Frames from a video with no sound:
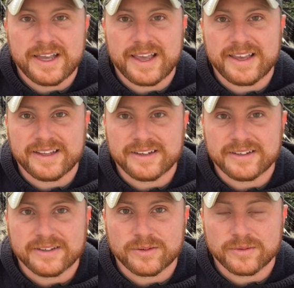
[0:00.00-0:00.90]

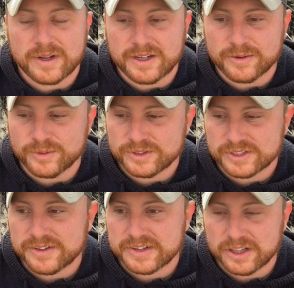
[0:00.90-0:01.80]
And we're
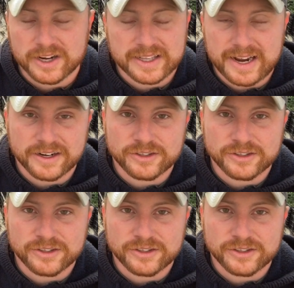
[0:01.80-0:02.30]
just giving a lot of care